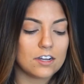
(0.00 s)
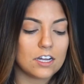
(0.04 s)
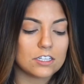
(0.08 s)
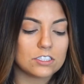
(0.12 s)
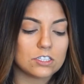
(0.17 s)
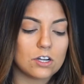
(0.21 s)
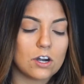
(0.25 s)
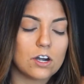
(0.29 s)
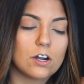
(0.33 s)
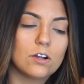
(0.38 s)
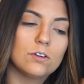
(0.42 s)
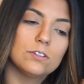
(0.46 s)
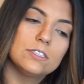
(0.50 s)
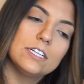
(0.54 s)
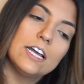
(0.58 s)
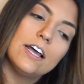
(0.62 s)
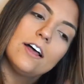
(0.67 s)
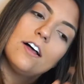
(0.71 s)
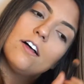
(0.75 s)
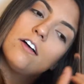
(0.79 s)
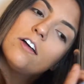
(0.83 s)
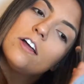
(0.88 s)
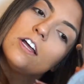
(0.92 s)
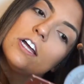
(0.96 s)
got to our
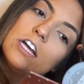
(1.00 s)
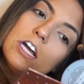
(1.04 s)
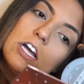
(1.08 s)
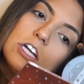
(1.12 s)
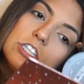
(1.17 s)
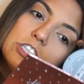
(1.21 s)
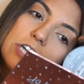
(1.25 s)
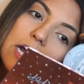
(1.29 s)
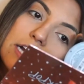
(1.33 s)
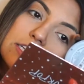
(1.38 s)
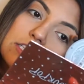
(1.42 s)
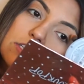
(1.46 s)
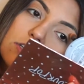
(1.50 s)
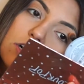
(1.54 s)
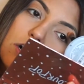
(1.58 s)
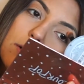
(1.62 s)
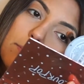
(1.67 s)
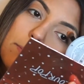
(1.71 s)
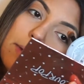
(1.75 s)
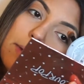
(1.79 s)
hotel, checked in our